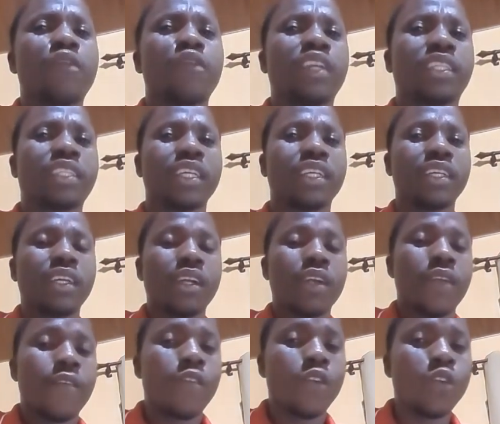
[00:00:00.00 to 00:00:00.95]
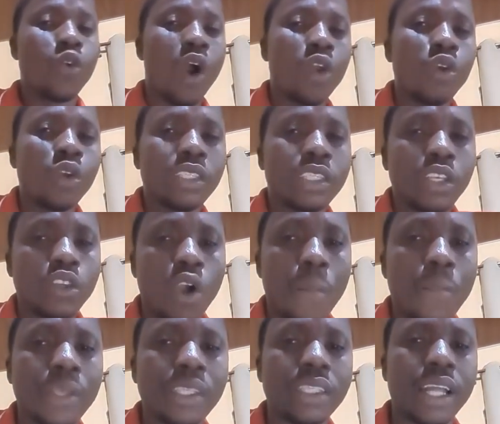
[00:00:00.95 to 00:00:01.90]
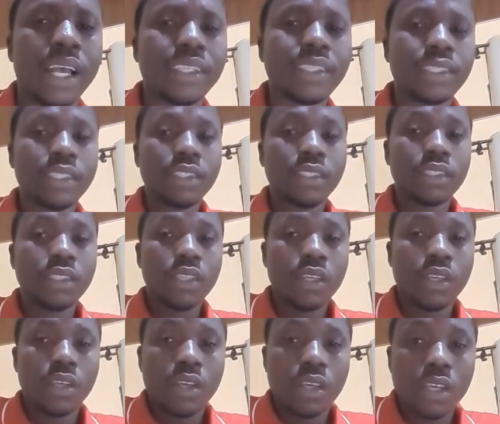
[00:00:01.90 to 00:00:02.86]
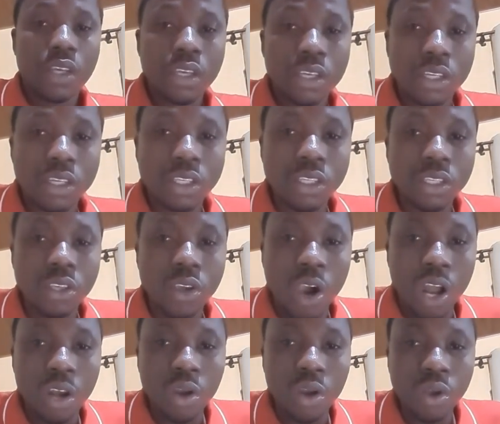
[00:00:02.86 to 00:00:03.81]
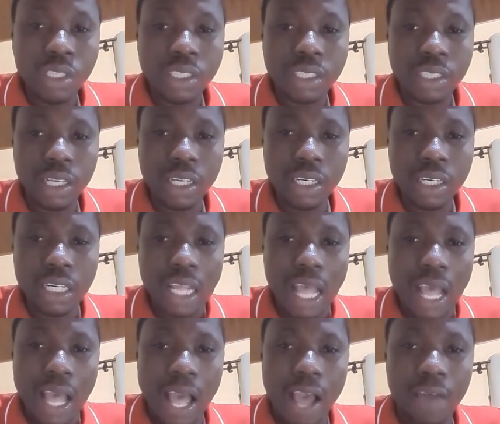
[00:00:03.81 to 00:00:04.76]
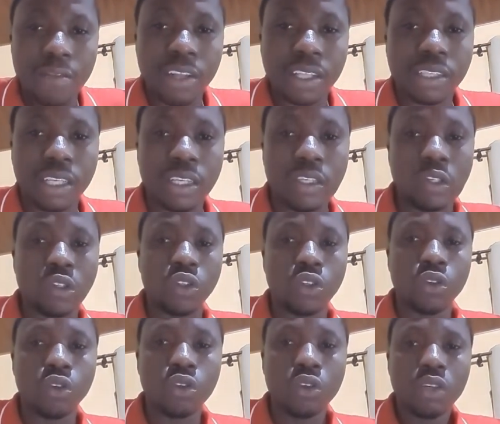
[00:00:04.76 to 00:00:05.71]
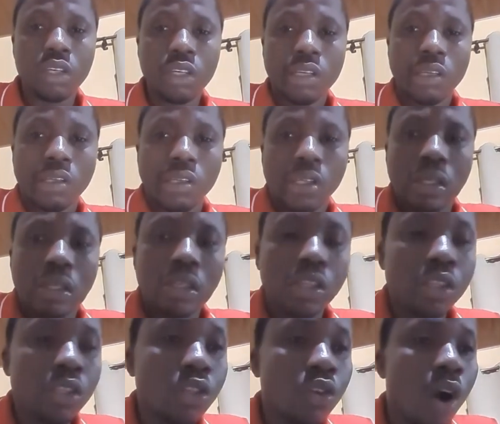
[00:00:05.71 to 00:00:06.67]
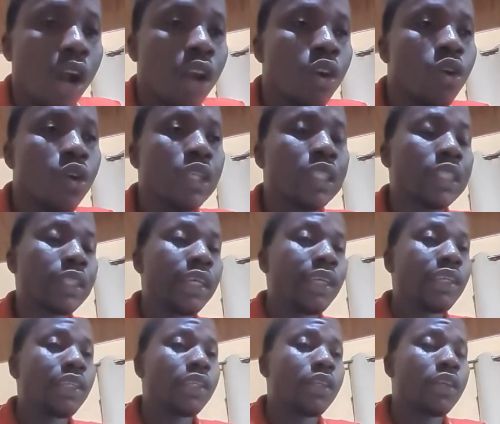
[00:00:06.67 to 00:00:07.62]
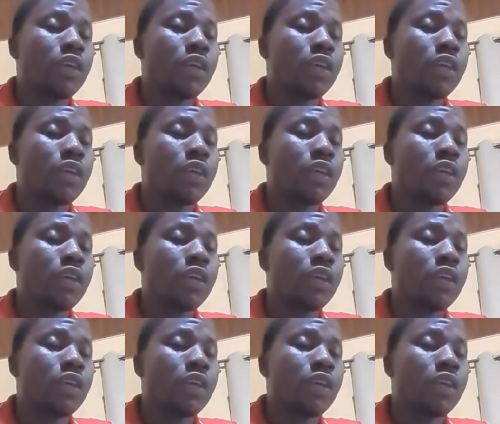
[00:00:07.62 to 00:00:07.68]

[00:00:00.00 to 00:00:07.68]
everything, you are losing your business, you are losing everything you do, you are losing